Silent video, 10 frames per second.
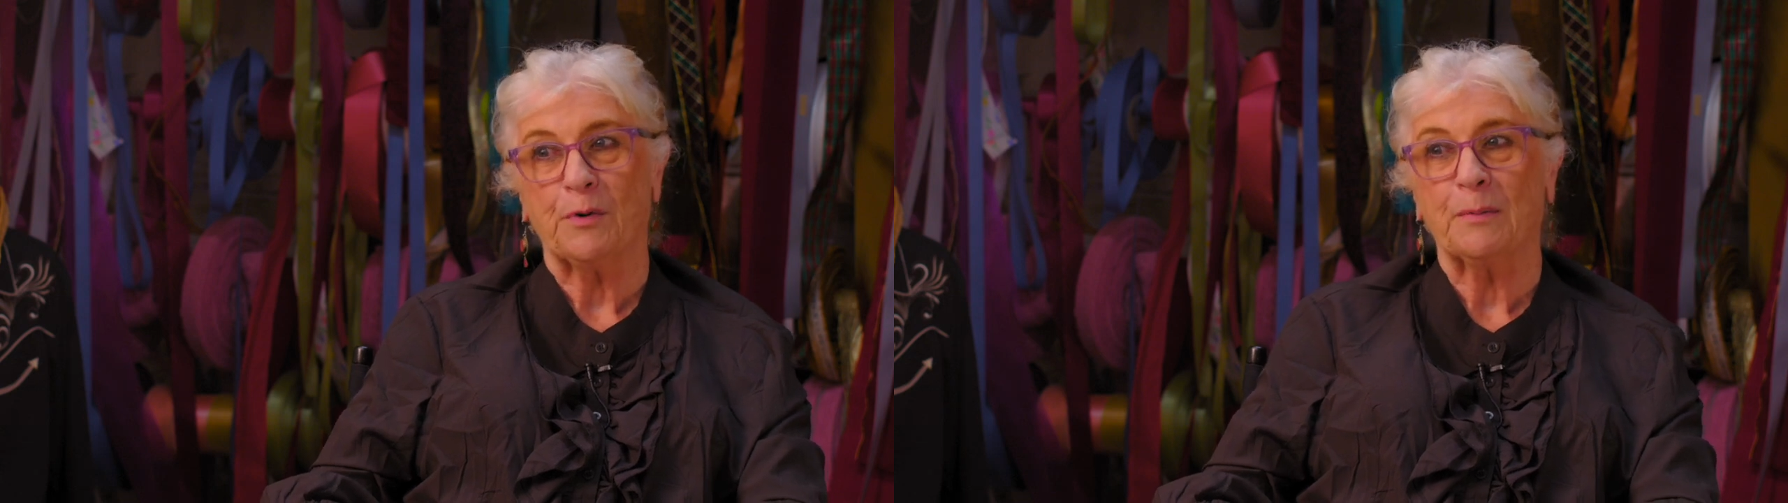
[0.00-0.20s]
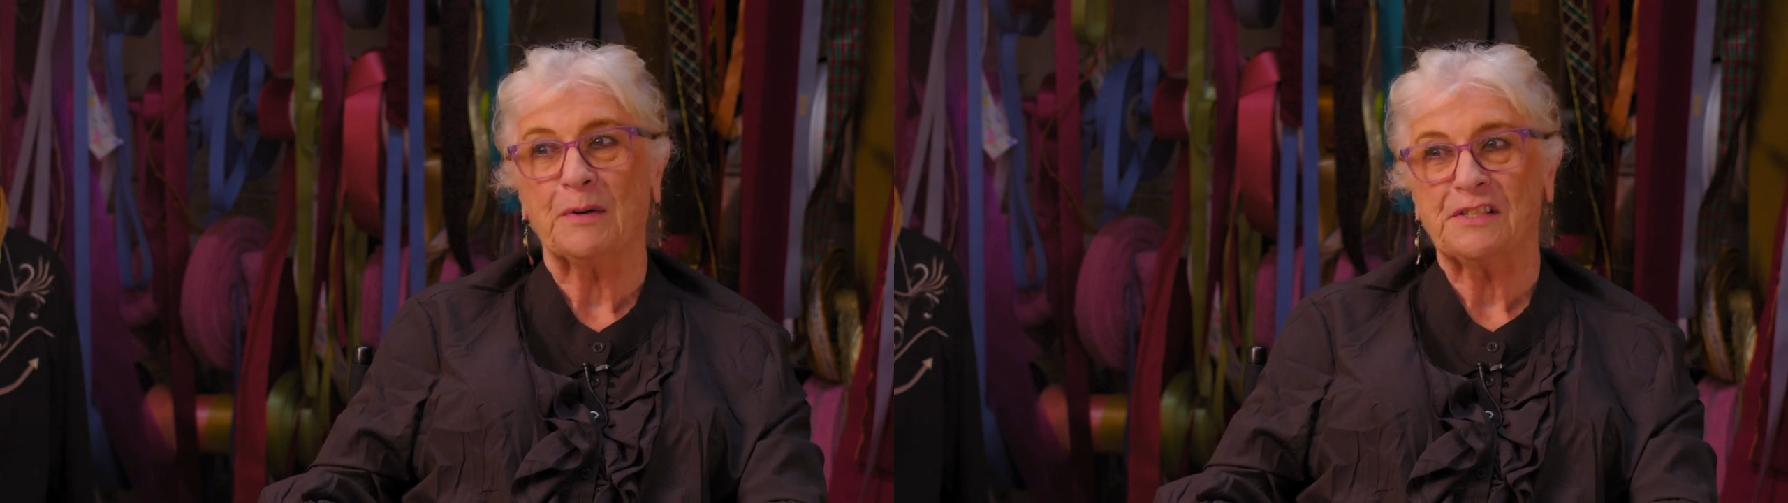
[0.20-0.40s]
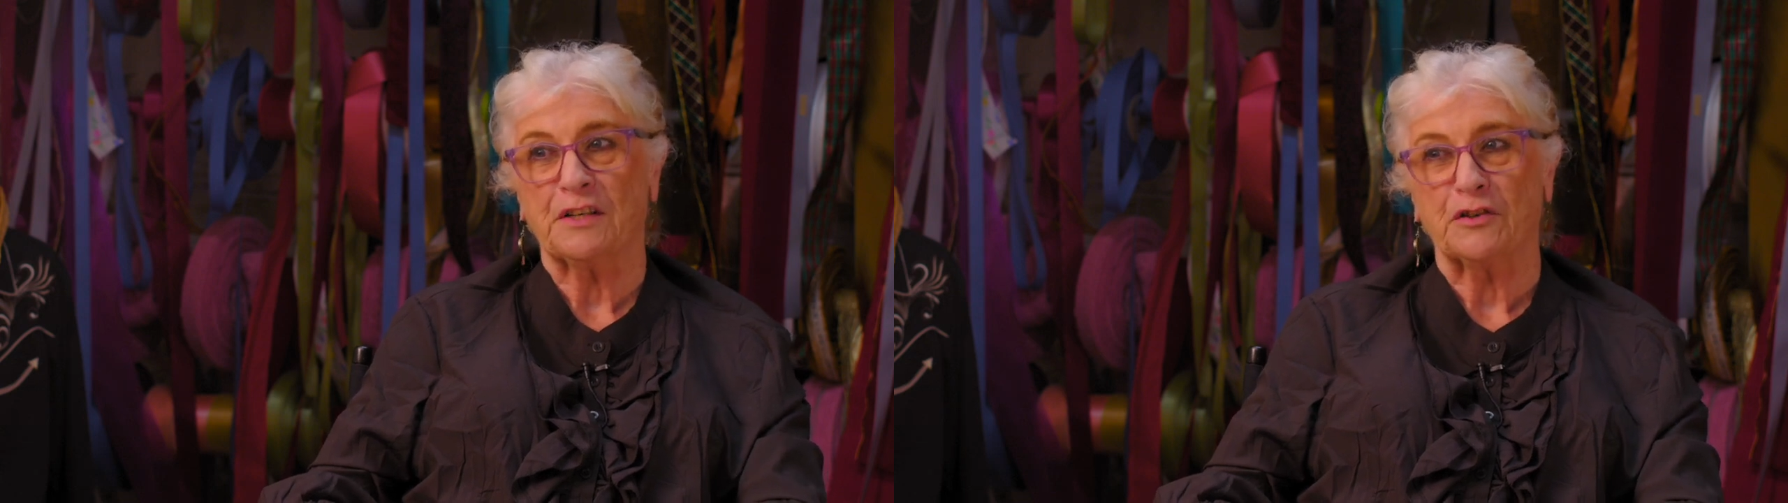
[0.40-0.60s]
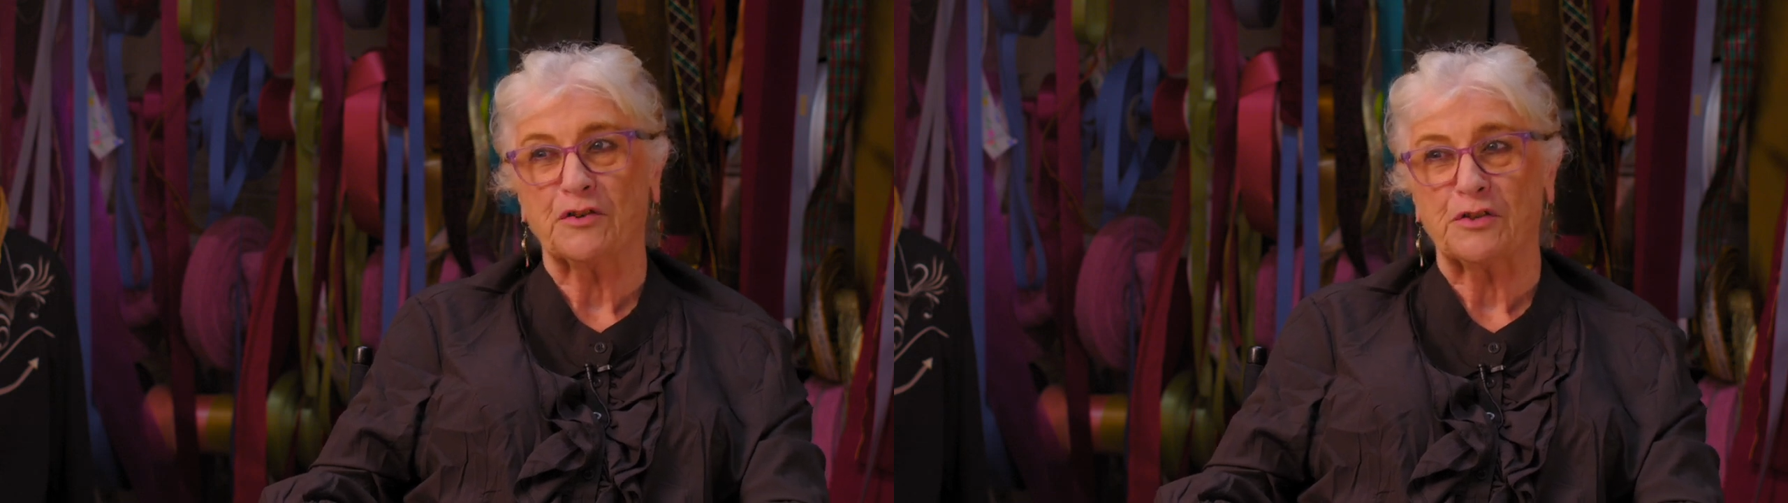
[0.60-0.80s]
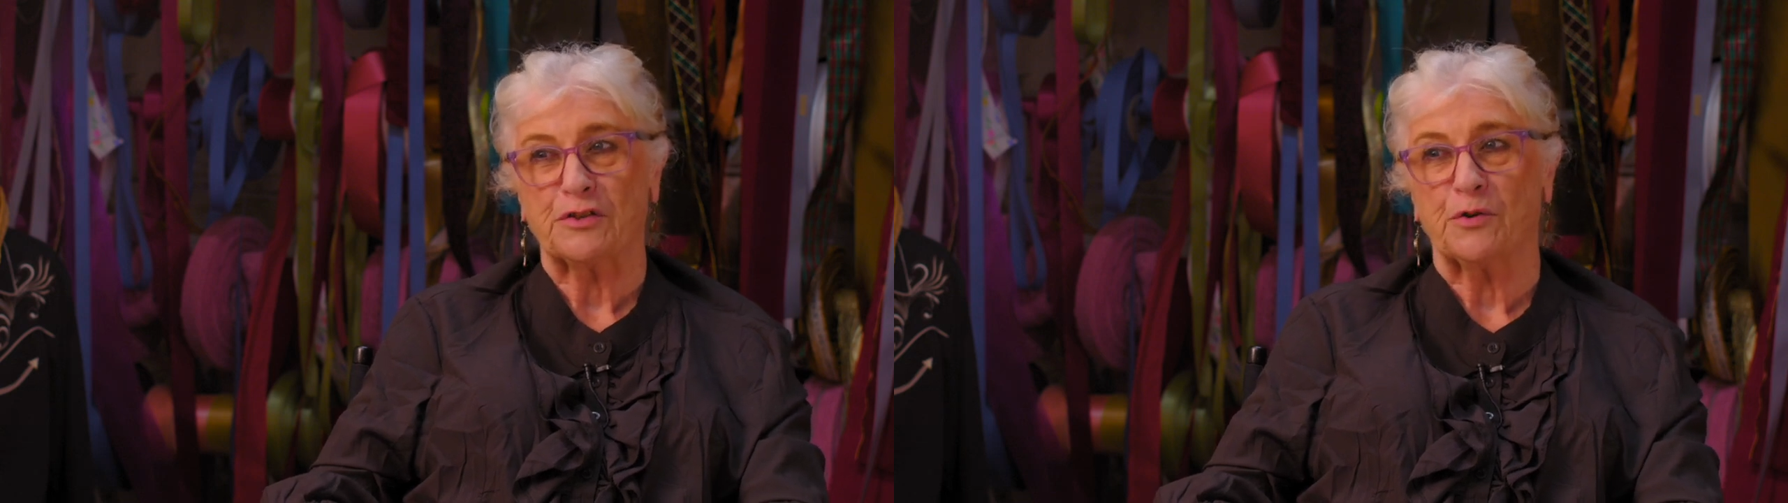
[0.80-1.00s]
one of my
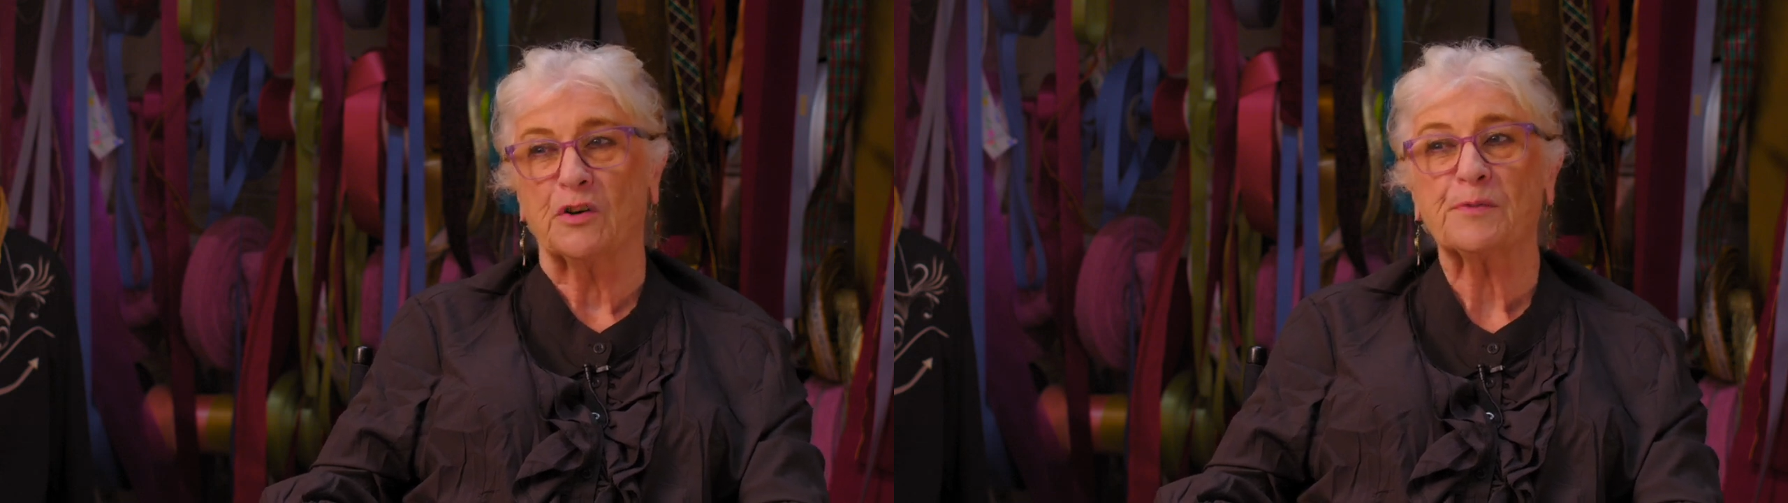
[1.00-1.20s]
signature songs,